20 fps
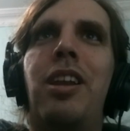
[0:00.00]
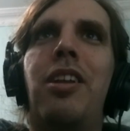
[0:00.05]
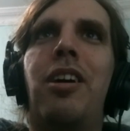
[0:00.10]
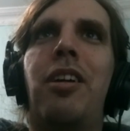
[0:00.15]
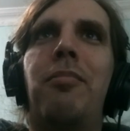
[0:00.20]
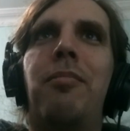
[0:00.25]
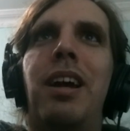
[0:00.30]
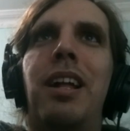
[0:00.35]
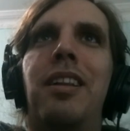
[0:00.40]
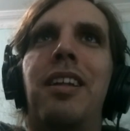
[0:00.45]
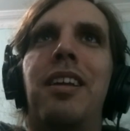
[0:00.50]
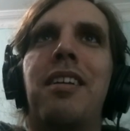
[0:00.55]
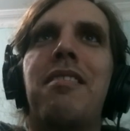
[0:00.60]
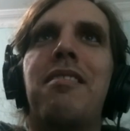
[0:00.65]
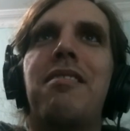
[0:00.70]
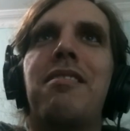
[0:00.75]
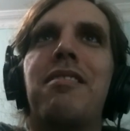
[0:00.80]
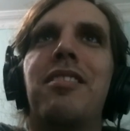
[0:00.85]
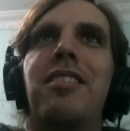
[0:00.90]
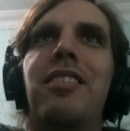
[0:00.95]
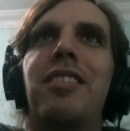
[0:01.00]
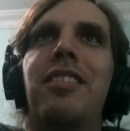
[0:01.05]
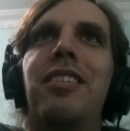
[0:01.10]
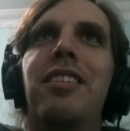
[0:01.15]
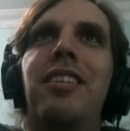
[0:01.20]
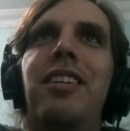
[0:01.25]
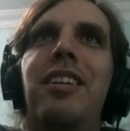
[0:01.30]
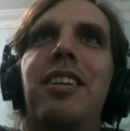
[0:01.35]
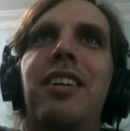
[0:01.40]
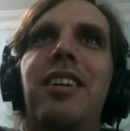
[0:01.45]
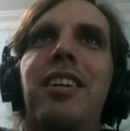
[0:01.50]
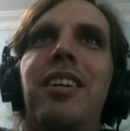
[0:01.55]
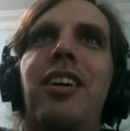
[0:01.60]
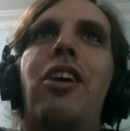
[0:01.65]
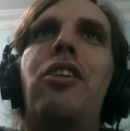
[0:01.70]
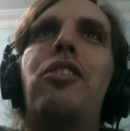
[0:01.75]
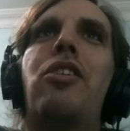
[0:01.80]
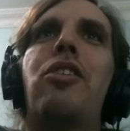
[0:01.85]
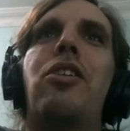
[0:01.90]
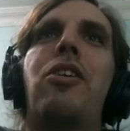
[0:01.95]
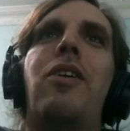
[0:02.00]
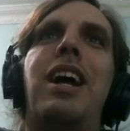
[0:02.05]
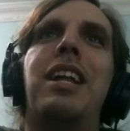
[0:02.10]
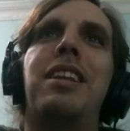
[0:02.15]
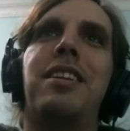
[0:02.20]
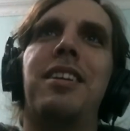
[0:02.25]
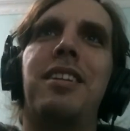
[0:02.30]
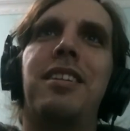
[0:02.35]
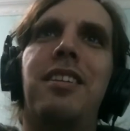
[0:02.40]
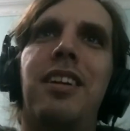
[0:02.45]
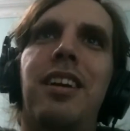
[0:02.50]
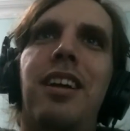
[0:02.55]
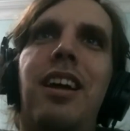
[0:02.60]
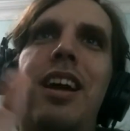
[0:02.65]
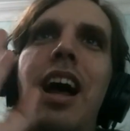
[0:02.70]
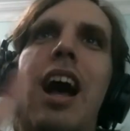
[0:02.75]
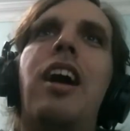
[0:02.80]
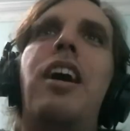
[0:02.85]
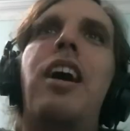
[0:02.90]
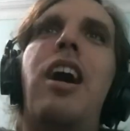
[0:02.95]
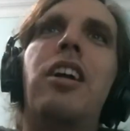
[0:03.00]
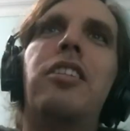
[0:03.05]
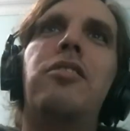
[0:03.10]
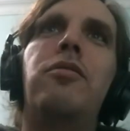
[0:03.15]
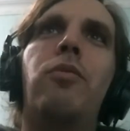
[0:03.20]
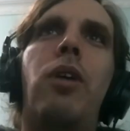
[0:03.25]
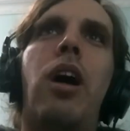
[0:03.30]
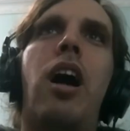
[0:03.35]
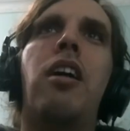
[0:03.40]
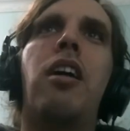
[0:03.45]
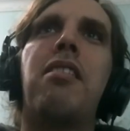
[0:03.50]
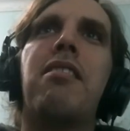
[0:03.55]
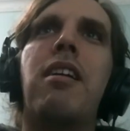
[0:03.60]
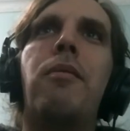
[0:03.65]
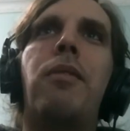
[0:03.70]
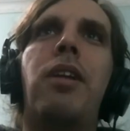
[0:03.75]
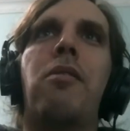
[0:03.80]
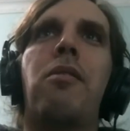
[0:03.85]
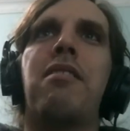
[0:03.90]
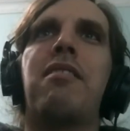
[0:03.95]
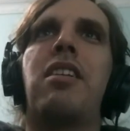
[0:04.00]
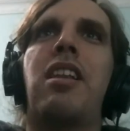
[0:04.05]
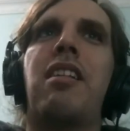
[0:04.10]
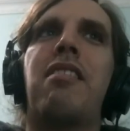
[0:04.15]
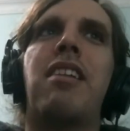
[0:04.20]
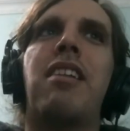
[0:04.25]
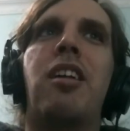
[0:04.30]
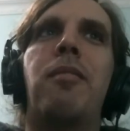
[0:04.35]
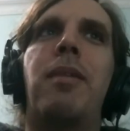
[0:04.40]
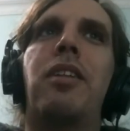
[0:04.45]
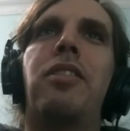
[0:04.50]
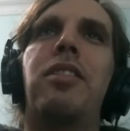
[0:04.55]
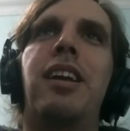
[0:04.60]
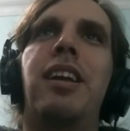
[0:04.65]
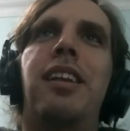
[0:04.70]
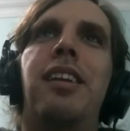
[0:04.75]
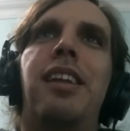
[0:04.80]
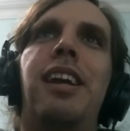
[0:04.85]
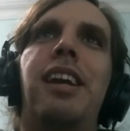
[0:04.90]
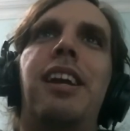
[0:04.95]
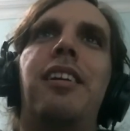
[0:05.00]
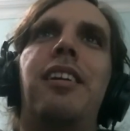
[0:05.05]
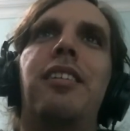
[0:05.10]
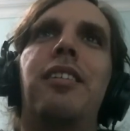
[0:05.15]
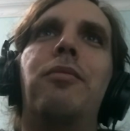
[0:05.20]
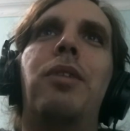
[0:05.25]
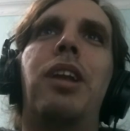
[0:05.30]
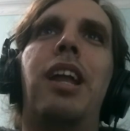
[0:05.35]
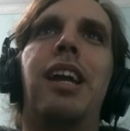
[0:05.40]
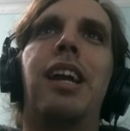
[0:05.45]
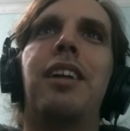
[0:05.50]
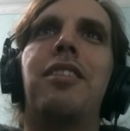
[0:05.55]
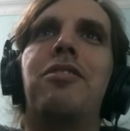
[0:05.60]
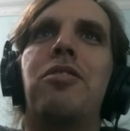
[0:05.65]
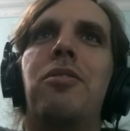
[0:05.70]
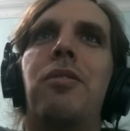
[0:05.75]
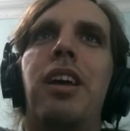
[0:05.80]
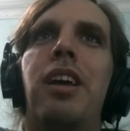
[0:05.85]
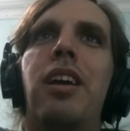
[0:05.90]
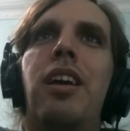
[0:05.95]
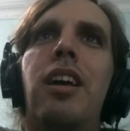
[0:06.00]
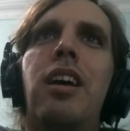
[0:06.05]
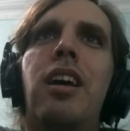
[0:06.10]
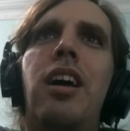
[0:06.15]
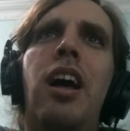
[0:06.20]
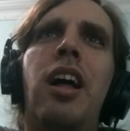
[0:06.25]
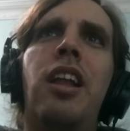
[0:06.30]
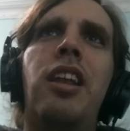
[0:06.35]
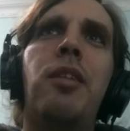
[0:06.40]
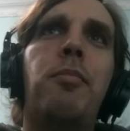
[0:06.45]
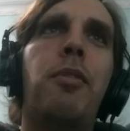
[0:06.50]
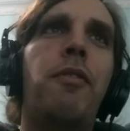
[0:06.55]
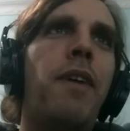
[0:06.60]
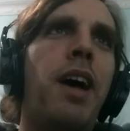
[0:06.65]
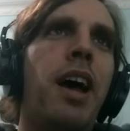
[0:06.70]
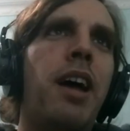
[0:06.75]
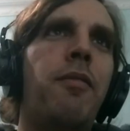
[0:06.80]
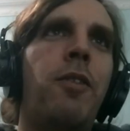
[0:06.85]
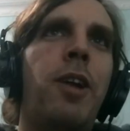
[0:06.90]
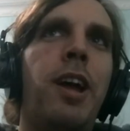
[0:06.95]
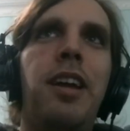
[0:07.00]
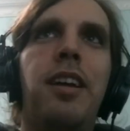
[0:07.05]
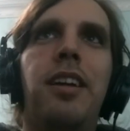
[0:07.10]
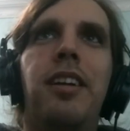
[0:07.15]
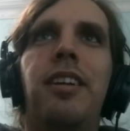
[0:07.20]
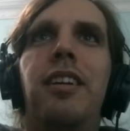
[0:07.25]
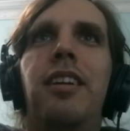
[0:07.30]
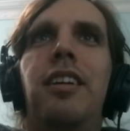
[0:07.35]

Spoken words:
it on my list? Oh no, I did. I'll say what I was going to say about the ending when I get to it. Number five, right?